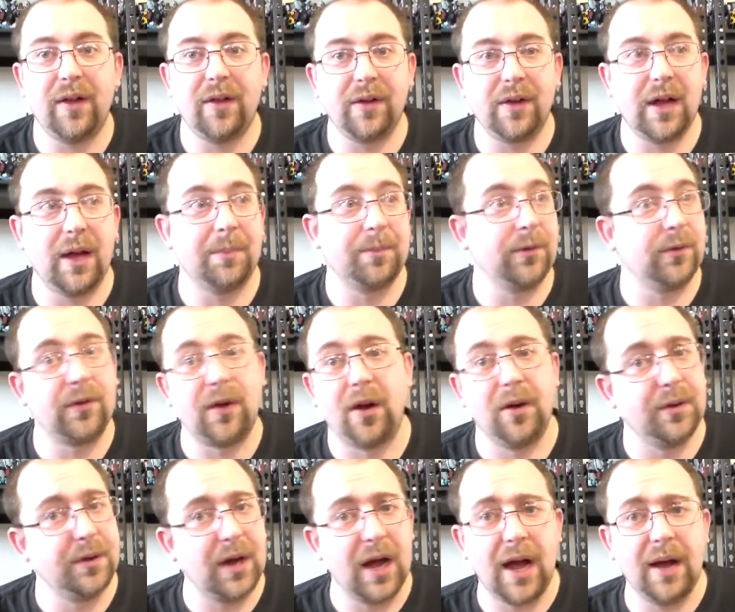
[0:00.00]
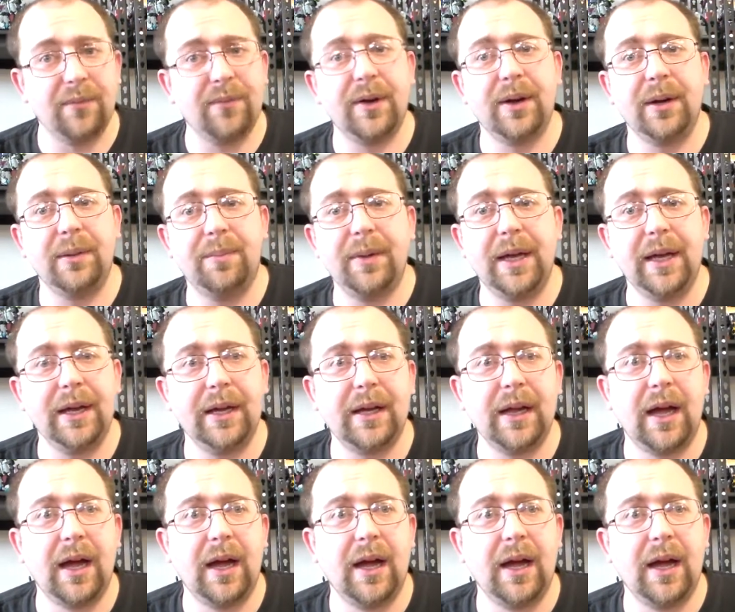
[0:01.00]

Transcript: helicopters are not very big.